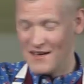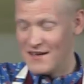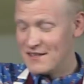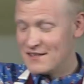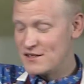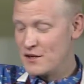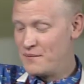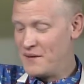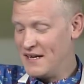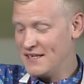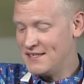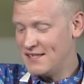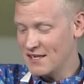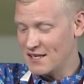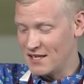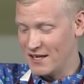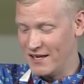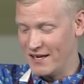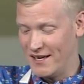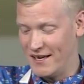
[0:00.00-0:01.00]
So
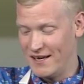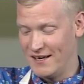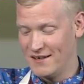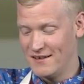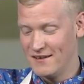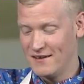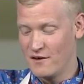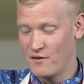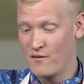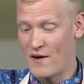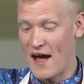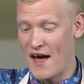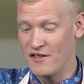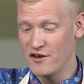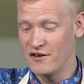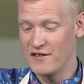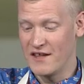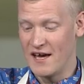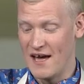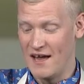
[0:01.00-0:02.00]
basically,
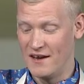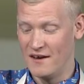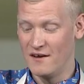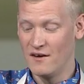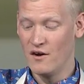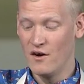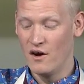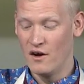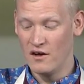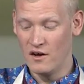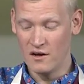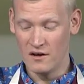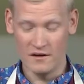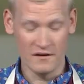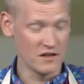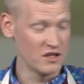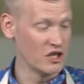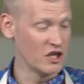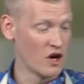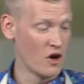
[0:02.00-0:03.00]
rather than,
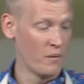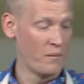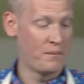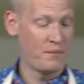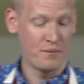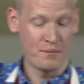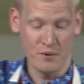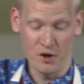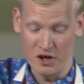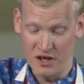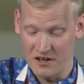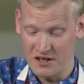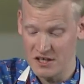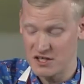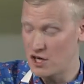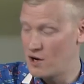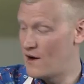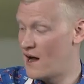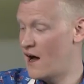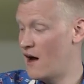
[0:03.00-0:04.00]
you know, putting the
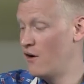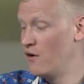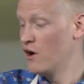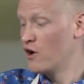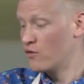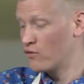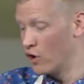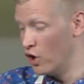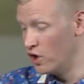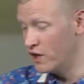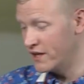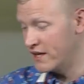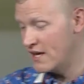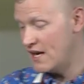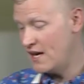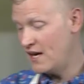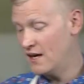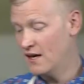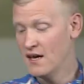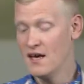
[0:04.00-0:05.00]
dough out, rolling
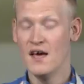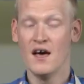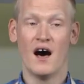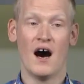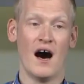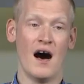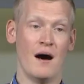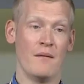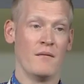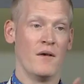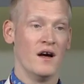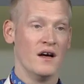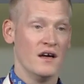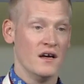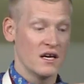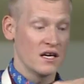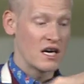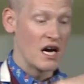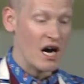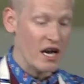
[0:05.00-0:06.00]
it,
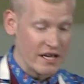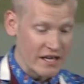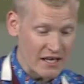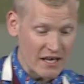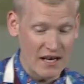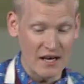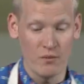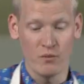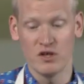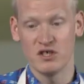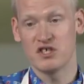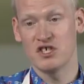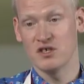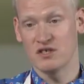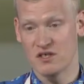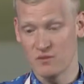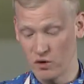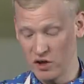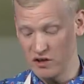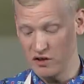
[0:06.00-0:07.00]
cutting it, which
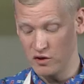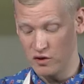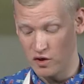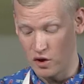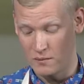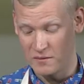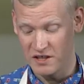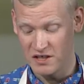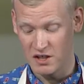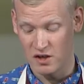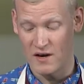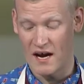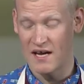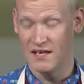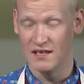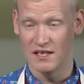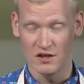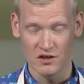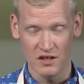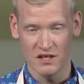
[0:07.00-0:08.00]
is what you normally do, I
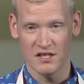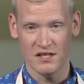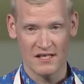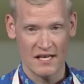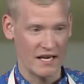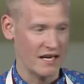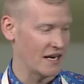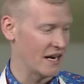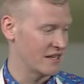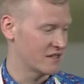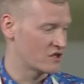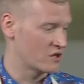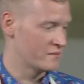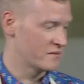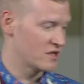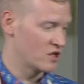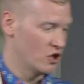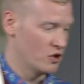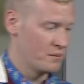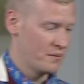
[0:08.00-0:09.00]
literally just take an ice cream
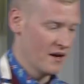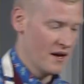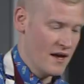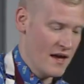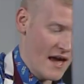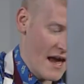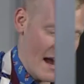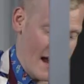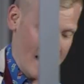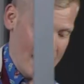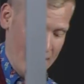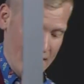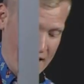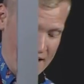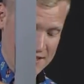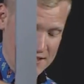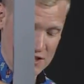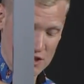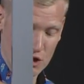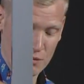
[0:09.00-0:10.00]
scoop and I
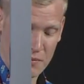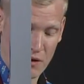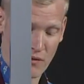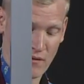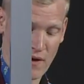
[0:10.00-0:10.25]
scoop it